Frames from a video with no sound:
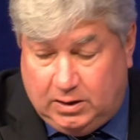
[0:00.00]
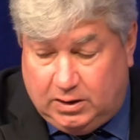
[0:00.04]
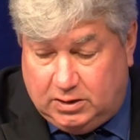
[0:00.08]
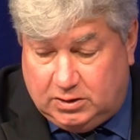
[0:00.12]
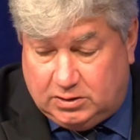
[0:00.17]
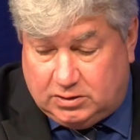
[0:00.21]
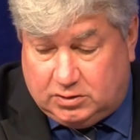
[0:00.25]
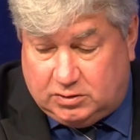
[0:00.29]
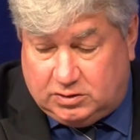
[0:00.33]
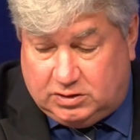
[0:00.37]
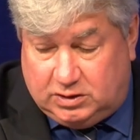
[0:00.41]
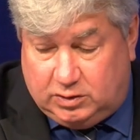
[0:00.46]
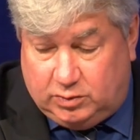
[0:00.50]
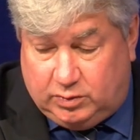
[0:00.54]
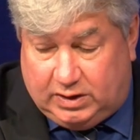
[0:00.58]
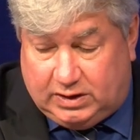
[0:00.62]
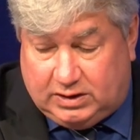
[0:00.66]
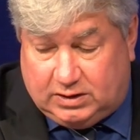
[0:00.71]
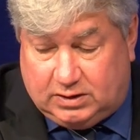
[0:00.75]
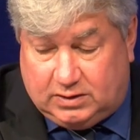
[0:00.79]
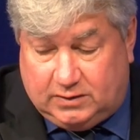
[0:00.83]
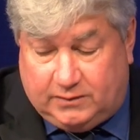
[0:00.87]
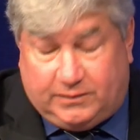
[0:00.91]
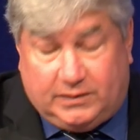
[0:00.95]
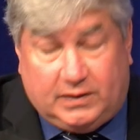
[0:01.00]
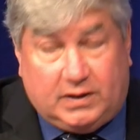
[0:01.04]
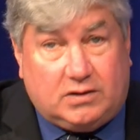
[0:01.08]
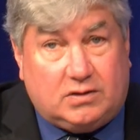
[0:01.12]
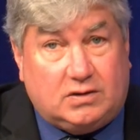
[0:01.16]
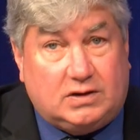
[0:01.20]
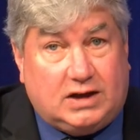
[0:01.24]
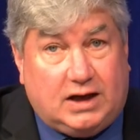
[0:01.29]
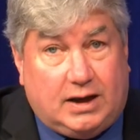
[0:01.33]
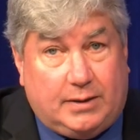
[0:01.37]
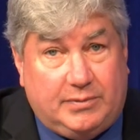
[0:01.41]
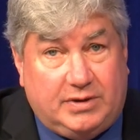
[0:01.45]
So she went to the federal
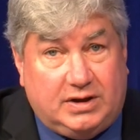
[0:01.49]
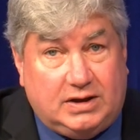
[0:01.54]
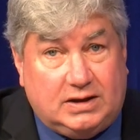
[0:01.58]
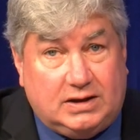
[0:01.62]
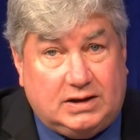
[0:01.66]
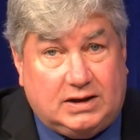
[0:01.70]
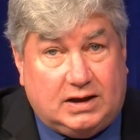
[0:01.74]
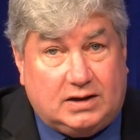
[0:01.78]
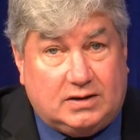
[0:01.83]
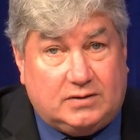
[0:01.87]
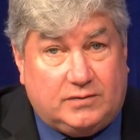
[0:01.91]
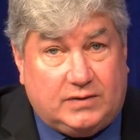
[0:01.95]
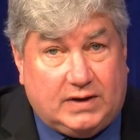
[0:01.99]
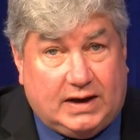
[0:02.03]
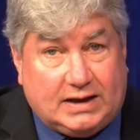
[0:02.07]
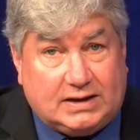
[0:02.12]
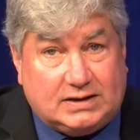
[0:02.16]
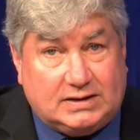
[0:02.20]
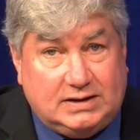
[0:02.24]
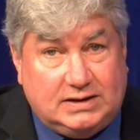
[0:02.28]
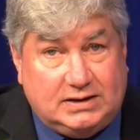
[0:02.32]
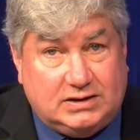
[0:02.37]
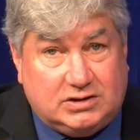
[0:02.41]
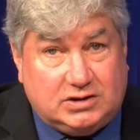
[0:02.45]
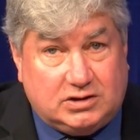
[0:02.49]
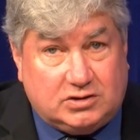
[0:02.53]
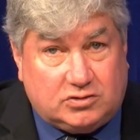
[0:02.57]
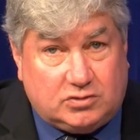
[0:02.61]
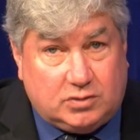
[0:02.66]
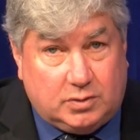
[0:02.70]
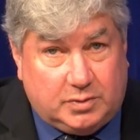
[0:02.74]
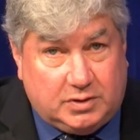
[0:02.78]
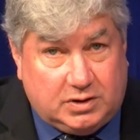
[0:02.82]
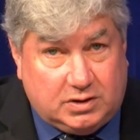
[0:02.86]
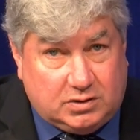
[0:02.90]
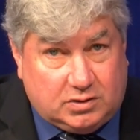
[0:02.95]
government and got vaccines
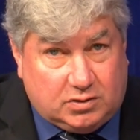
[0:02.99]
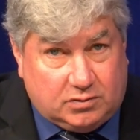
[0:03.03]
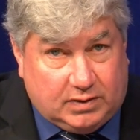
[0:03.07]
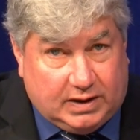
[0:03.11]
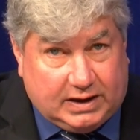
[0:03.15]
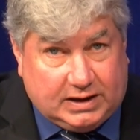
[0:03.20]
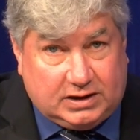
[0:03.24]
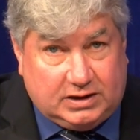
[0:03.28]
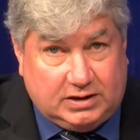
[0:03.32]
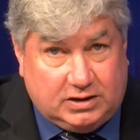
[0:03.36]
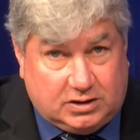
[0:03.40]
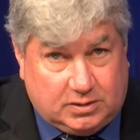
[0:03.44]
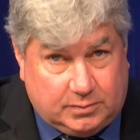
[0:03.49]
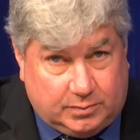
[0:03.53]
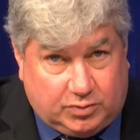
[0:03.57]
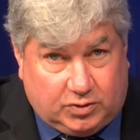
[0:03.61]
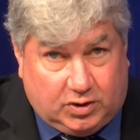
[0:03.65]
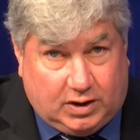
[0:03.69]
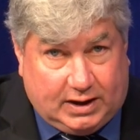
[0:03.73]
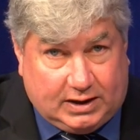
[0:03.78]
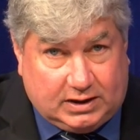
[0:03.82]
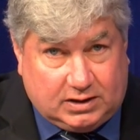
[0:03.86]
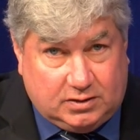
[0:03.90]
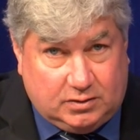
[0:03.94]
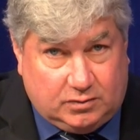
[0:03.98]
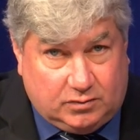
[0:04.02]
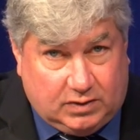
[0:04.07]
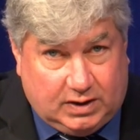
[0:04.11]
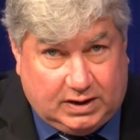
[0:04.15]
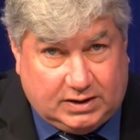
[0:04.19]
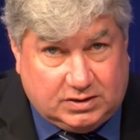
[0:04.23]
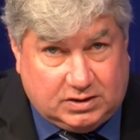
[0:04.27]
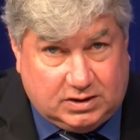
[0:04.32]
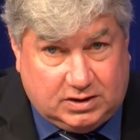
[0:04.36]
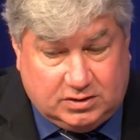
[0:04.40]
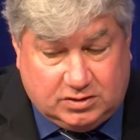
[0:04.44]
distributed directly to Brockton
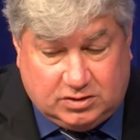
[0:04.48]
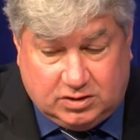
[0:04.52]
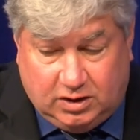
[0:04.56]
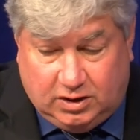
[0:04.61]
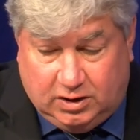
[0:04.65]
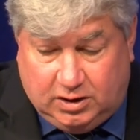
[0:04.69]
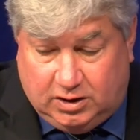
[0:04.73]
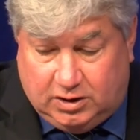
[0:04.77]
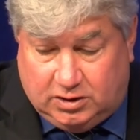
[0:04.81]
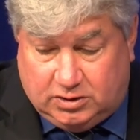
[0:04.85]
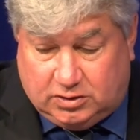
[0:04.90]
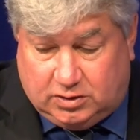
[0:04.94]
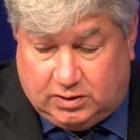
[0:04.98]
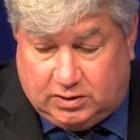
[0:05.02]
residents so